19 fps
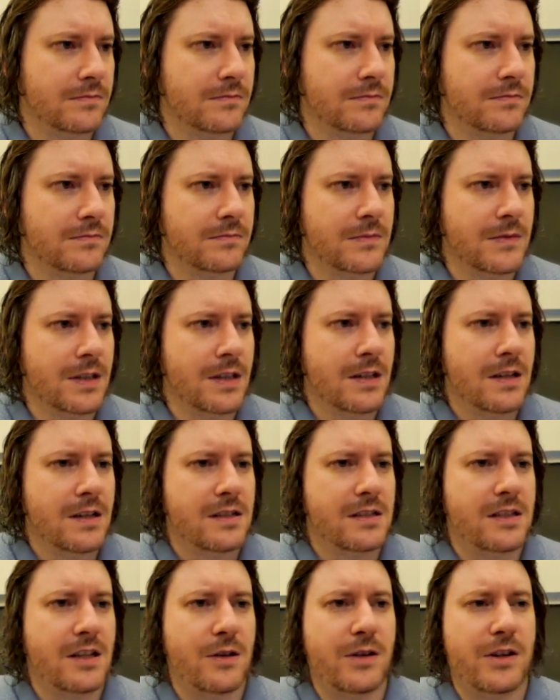Now,
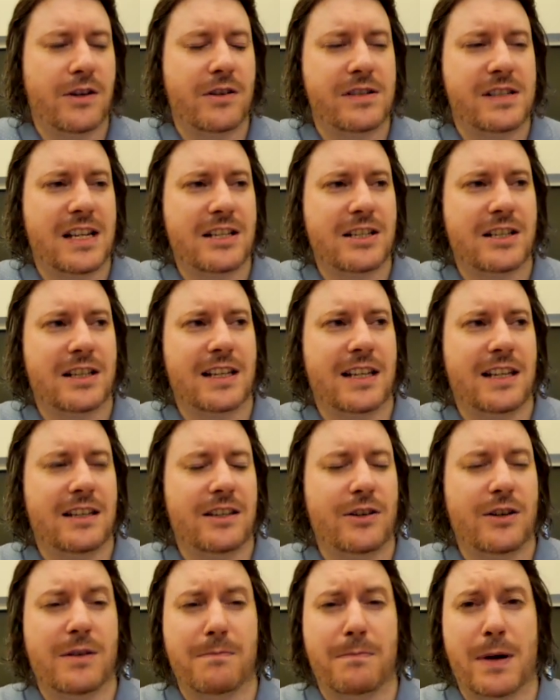so you're essentially,
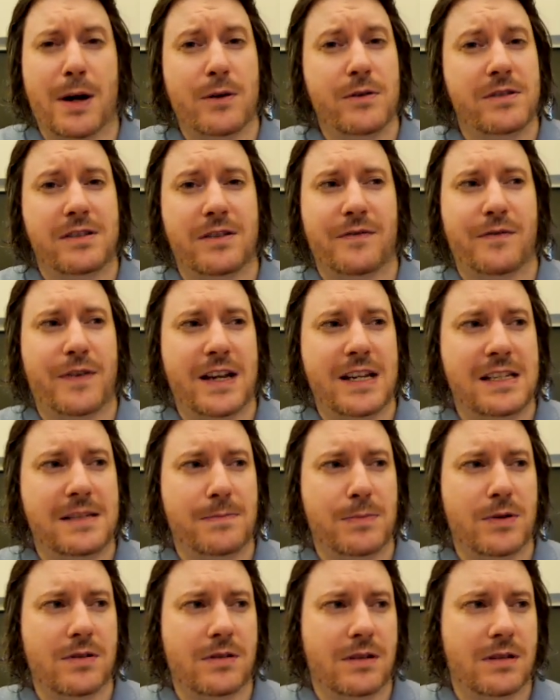you can post on
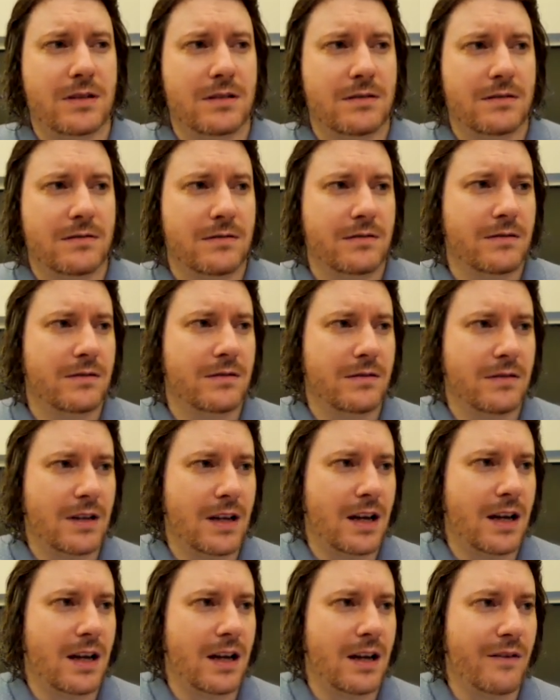Facebook
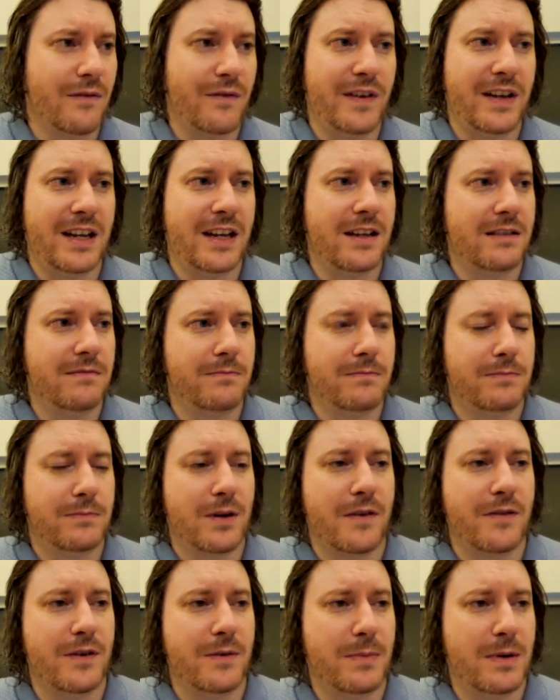via
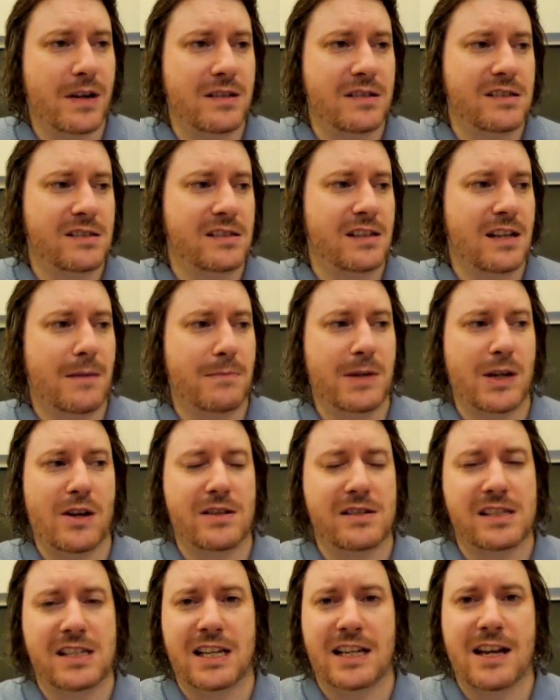ProfitBotz. I'm
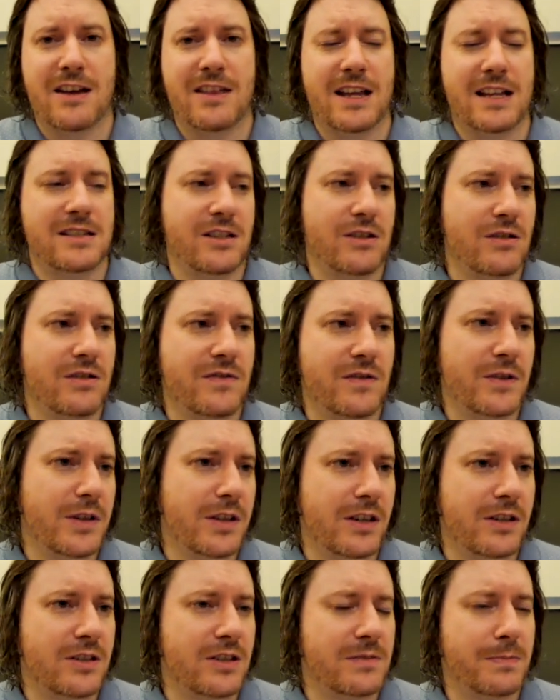not seeing how that's useful. You
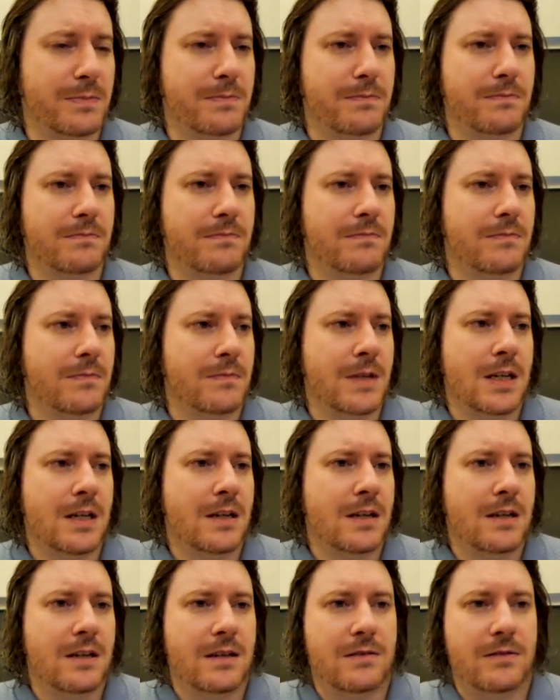could just
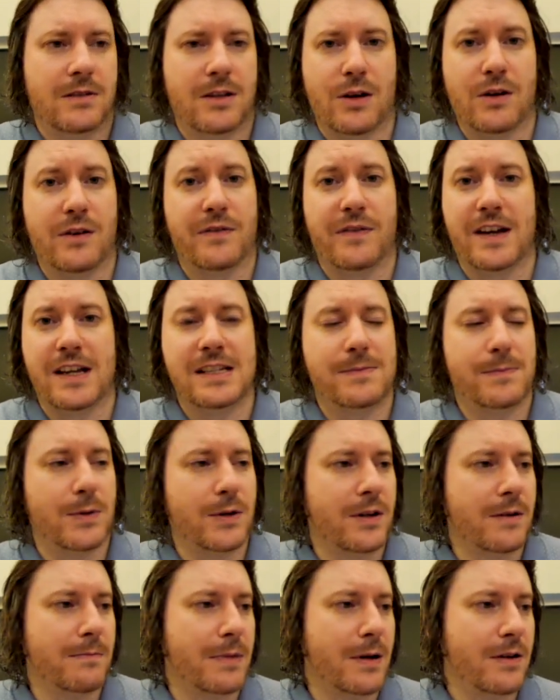go to
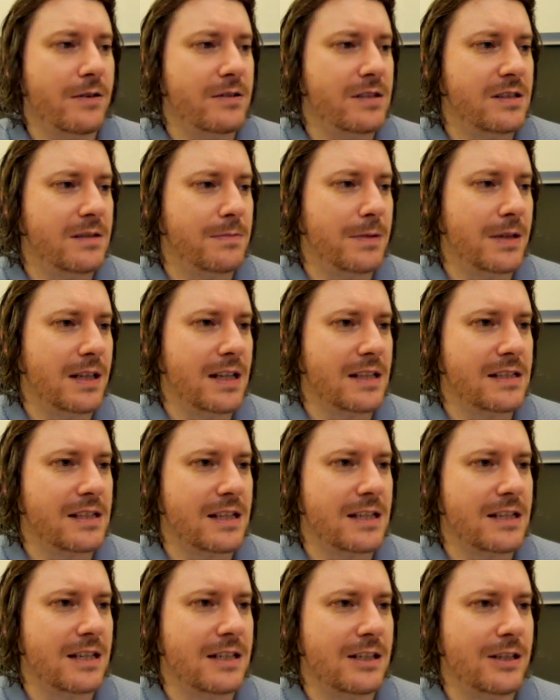Facebook and post, but let's
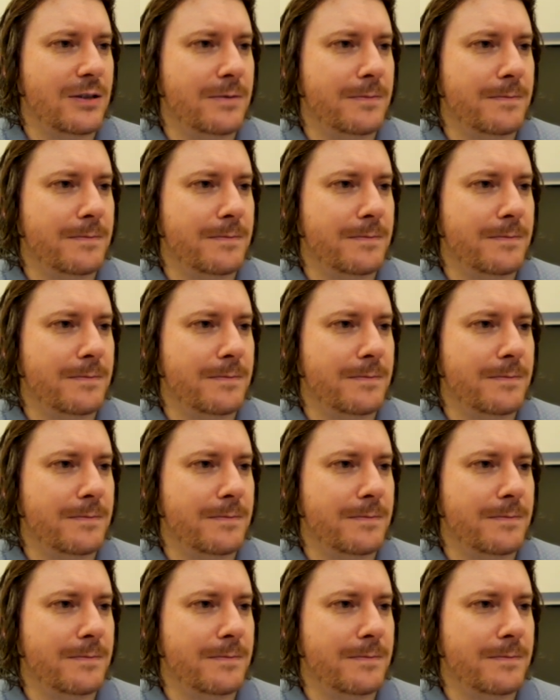continue.